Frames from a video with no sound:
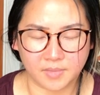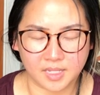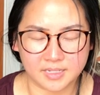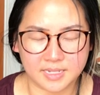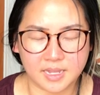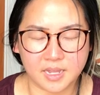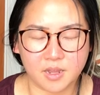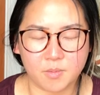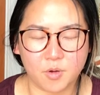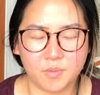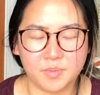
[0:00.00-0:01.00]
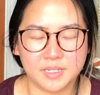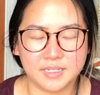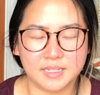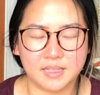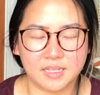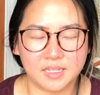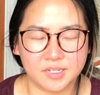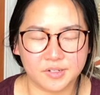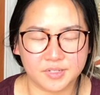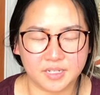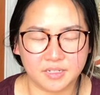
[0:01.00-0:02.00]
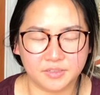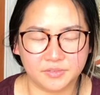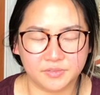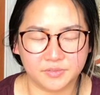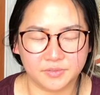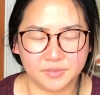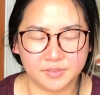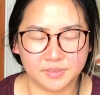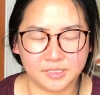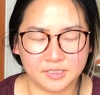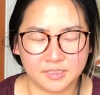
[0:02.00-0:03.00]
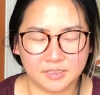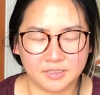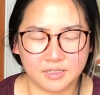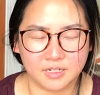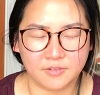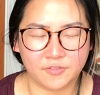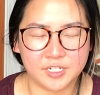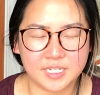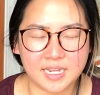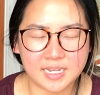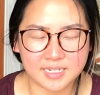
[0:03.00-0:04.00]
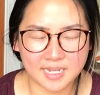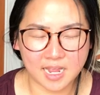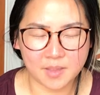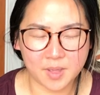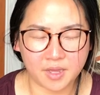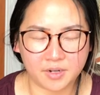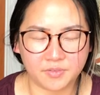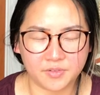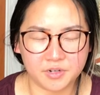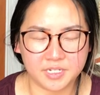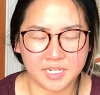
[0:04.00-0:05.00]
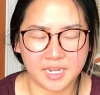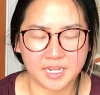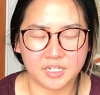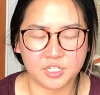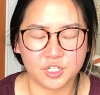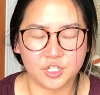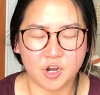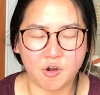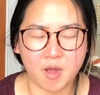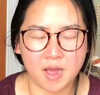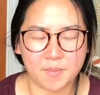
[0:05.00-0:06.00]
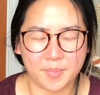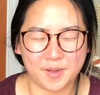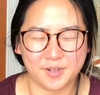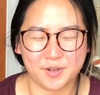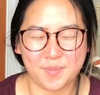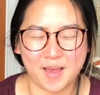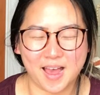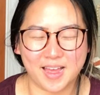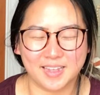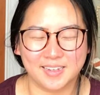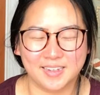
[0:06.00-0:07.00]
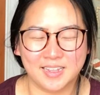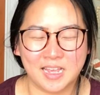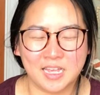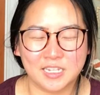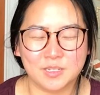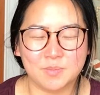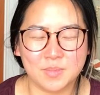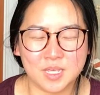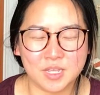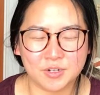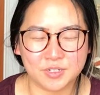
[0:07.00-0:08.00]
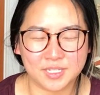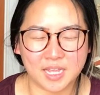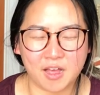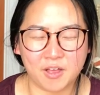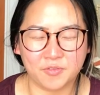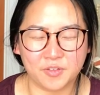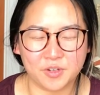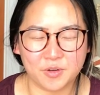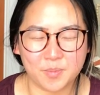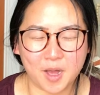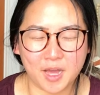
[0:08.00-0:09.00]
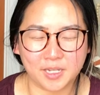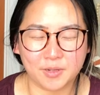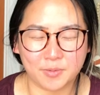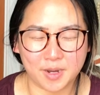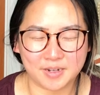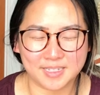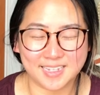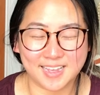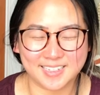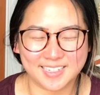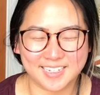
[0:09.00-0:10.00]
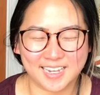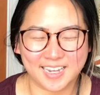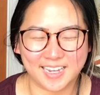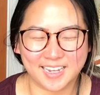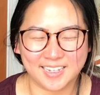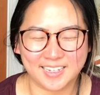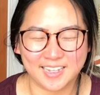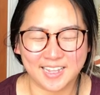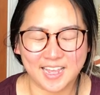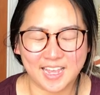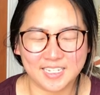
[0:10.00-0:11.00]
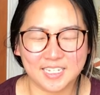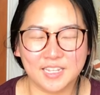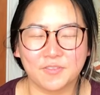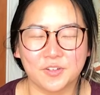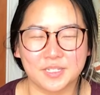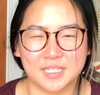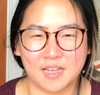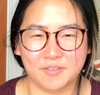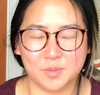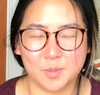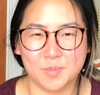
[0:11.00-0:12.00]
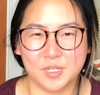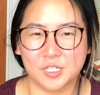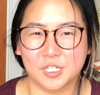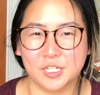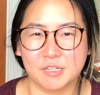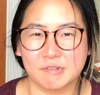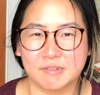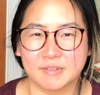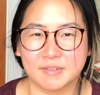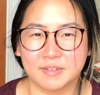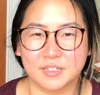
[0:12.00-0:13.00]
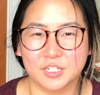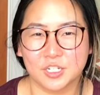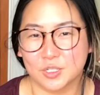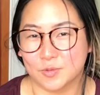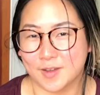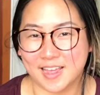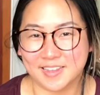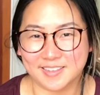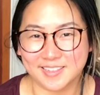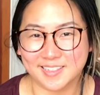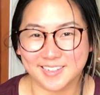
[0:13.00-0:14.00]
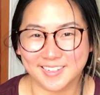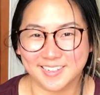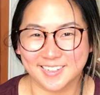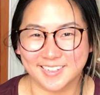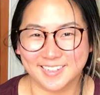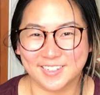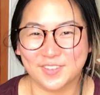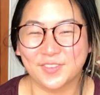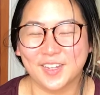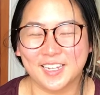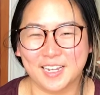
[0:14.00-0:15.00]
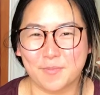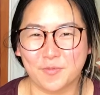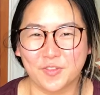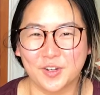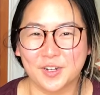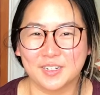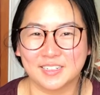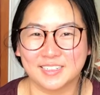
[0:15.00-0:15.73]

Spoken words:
Taking a moment to thank yourself for taking time out of your day to show up on your mat, to meet yourself and your body where it's at today, and to give yourselves permission to just rest, to find comfort,